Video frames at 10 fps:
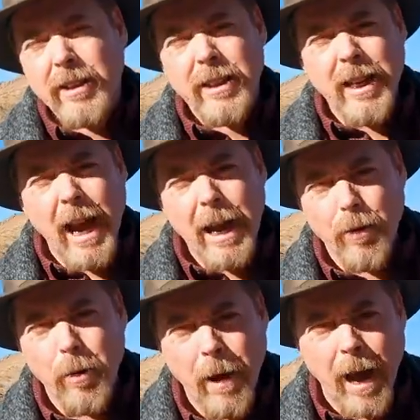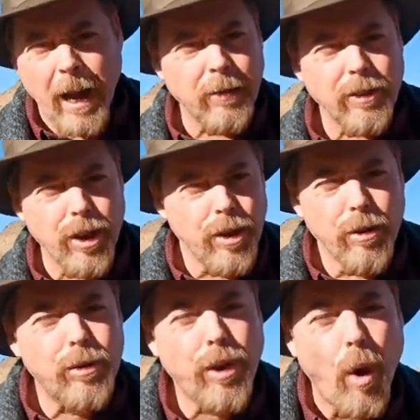the Tyro Mine. It was a
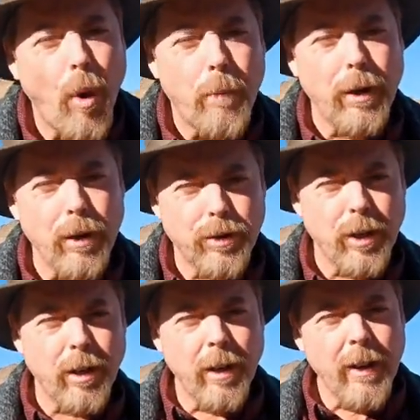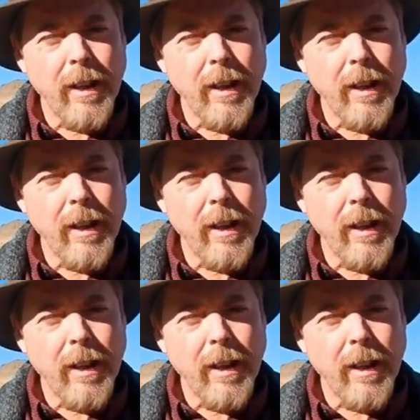huge gold producer